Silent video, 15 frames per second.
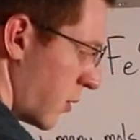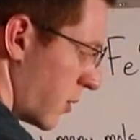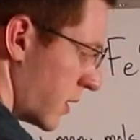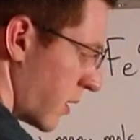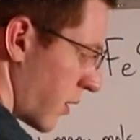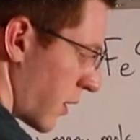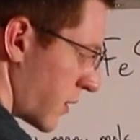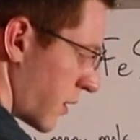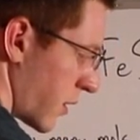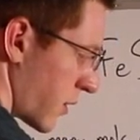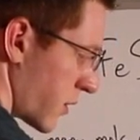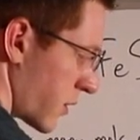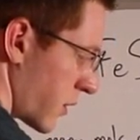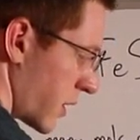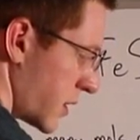We know that there are
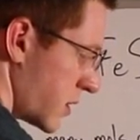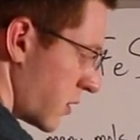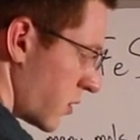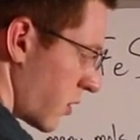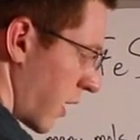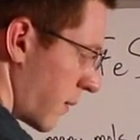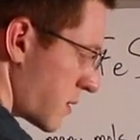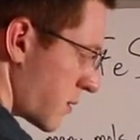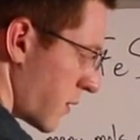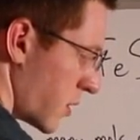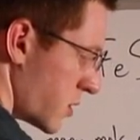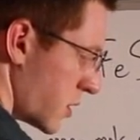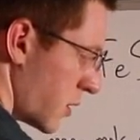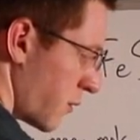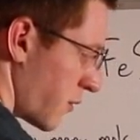32 grams of
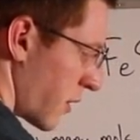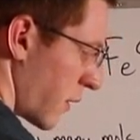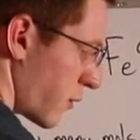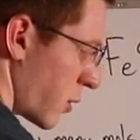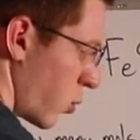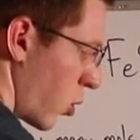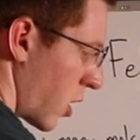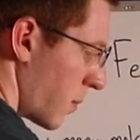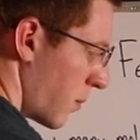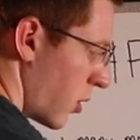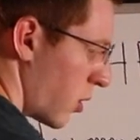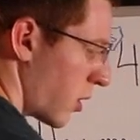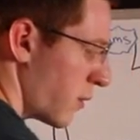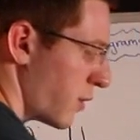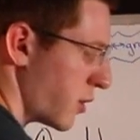O2 for every 1
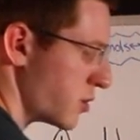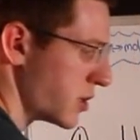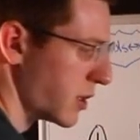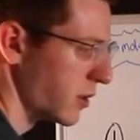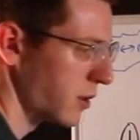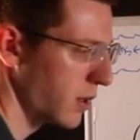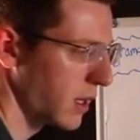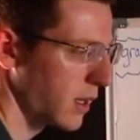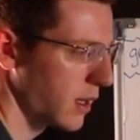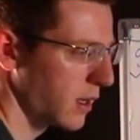mole of O2.